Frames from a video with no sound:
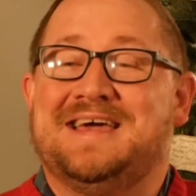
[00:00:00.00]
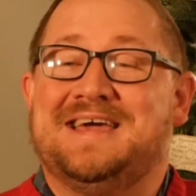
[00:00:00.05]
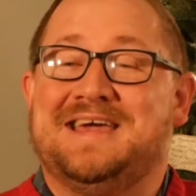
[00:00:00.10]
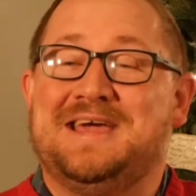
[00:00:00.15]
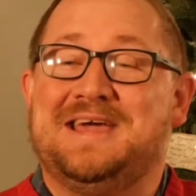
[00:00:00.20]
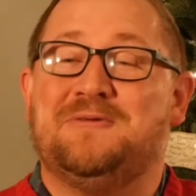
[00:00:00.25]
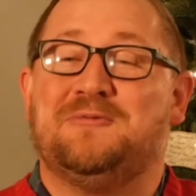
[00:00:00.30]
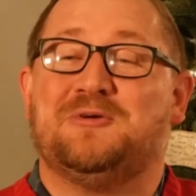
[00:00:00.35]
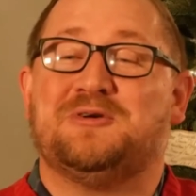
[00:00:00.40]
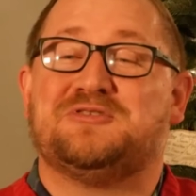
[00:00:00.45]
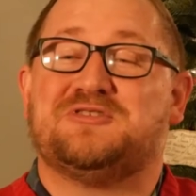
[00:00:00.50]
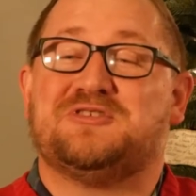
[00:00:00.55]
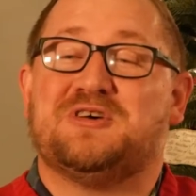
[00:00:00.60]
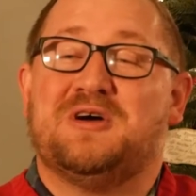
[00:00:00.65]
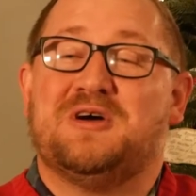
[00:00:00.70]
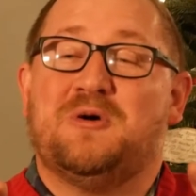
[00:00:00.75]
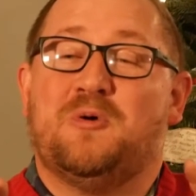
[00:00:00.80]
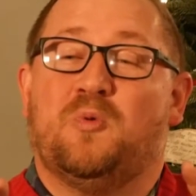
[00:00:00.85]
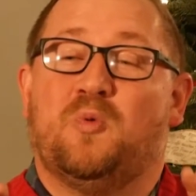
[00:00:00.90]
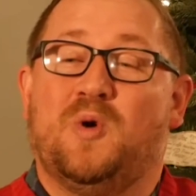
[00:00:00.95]
he was
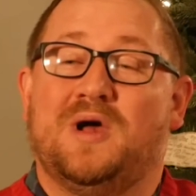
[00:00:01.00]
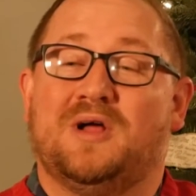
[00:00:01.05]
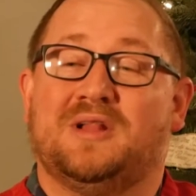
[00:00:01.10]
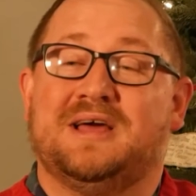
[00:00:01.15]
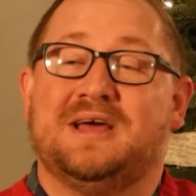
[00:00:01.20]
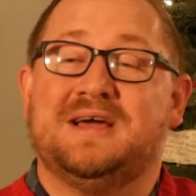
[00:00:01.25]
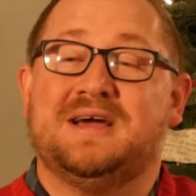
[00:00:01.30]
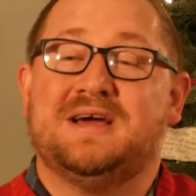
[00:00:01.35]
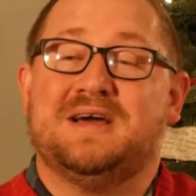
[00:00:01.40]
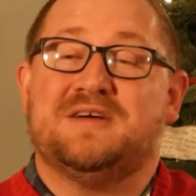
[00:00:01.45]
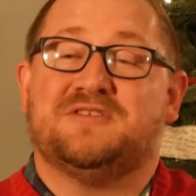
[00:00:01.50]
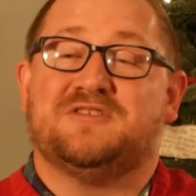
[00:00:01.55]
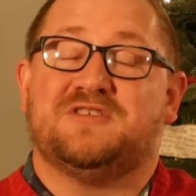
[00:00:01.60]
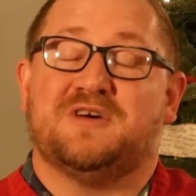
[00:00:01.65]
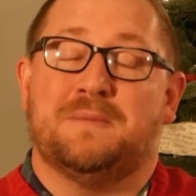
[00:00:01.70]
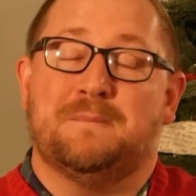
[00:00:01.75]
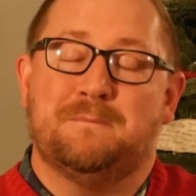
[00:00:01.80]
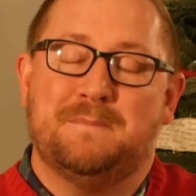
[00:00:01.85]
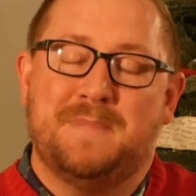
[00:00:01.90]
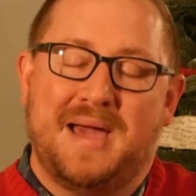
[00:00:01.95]
willing
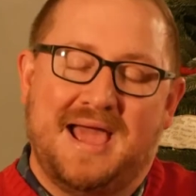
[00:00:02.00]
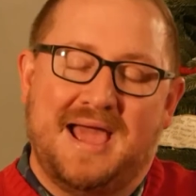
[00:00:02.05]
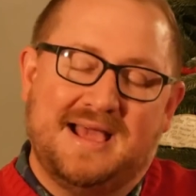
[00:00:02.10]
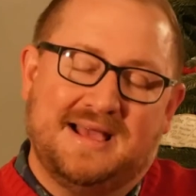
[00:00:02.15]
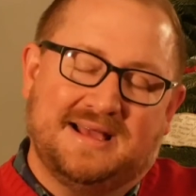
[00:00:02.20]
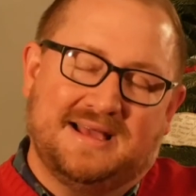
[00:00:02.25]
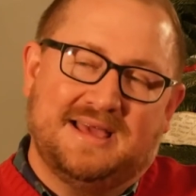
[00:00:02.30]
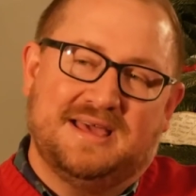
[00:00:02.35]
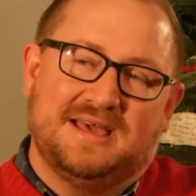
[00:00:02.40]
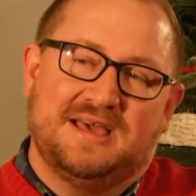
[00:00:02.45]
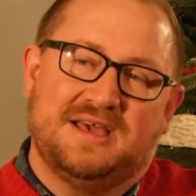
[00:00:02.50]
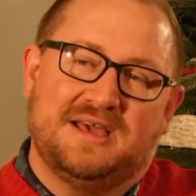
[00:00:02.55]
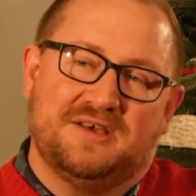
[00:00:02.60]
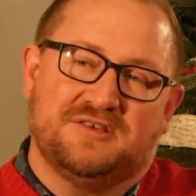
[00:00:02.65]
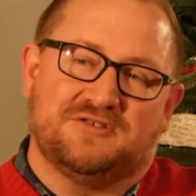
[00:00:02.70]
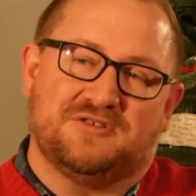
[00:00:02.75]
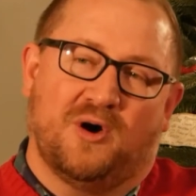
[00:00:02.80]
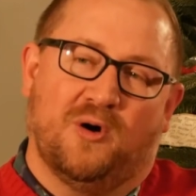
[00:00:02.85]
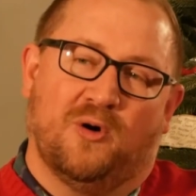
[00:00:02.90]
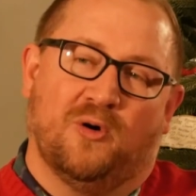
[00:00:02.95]
to make
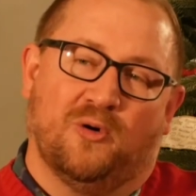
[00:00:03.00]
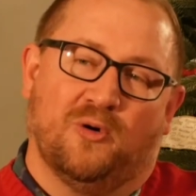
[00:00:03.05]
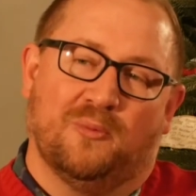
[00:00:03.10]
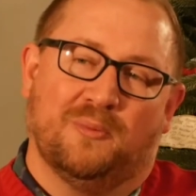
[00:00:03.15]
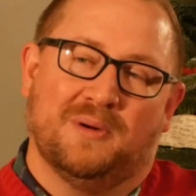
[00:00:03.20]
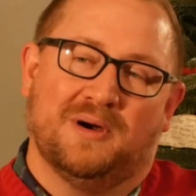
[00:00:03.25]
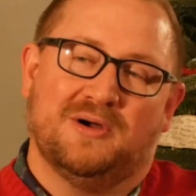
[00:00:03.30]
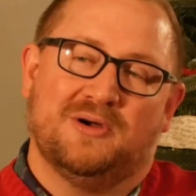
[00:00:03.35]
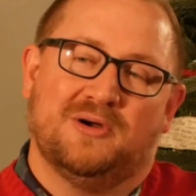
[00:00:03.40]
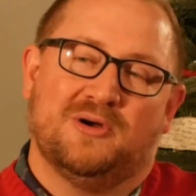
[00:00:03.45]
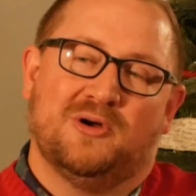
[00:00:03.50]
his home